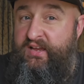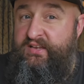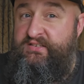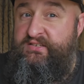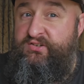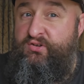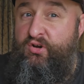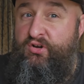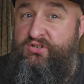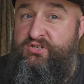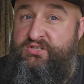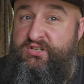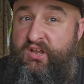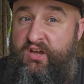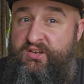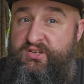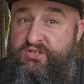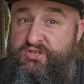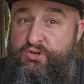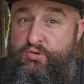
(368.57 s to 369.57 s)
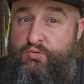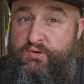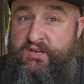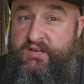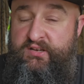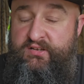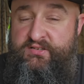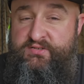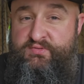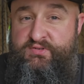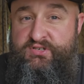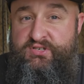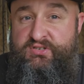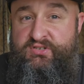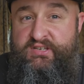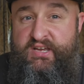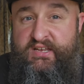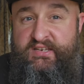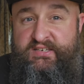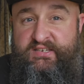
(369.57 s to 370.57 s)
It's got a slight chalkiness, which you
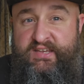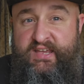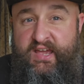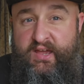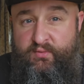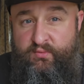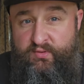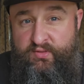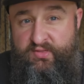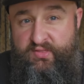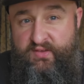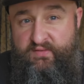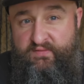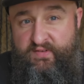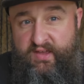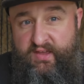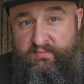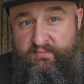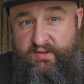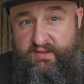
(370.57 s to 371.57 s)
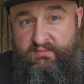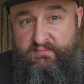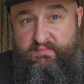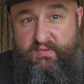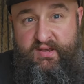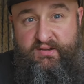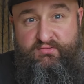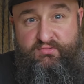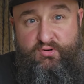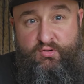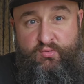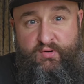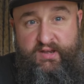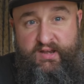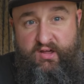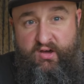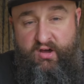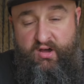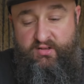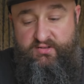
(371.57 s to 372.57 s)
tend to get with the vitamin mineral
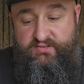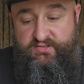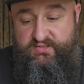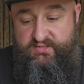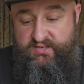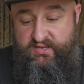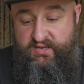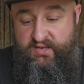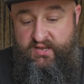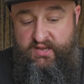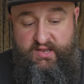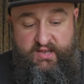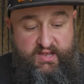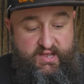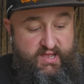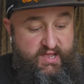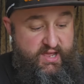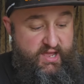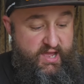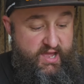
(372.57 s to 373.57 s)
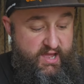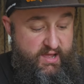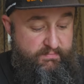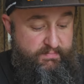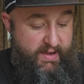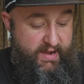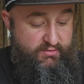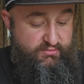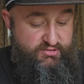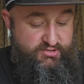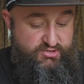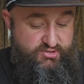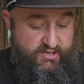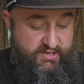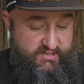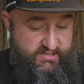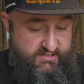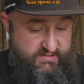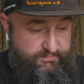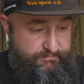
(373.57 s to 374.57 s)
enhanced powder
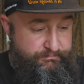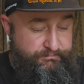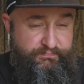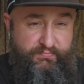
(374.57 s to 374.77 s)
drinks.